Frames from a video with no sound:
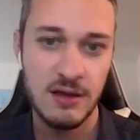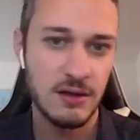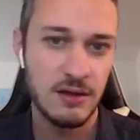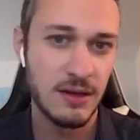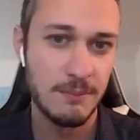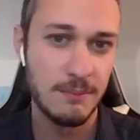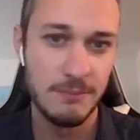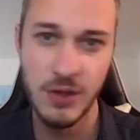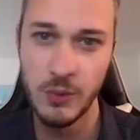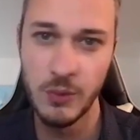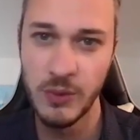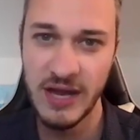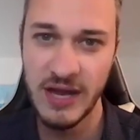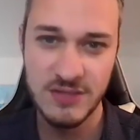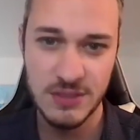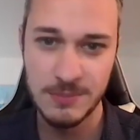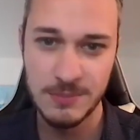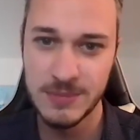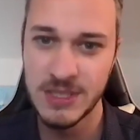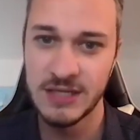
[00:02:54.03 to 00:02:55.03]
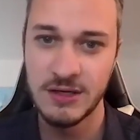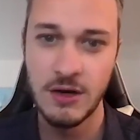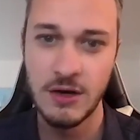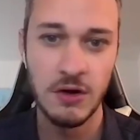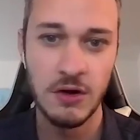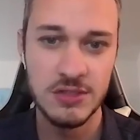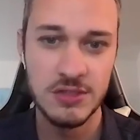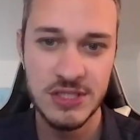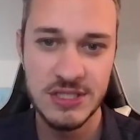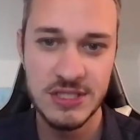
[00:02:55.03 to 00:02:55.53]
though we have some
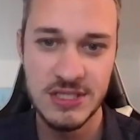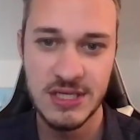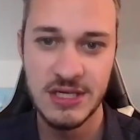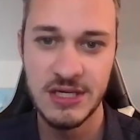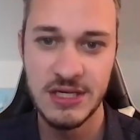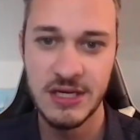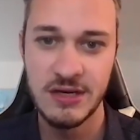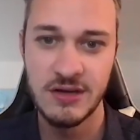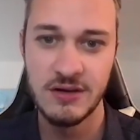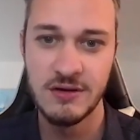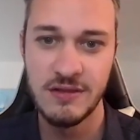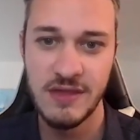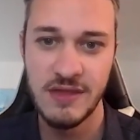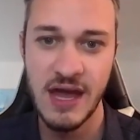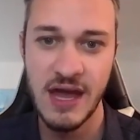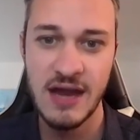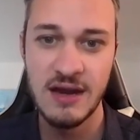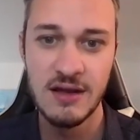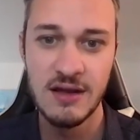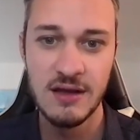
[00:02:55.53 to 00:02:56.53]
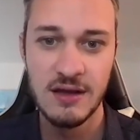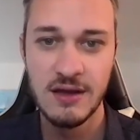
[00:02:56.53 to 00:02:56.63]
technologies in here that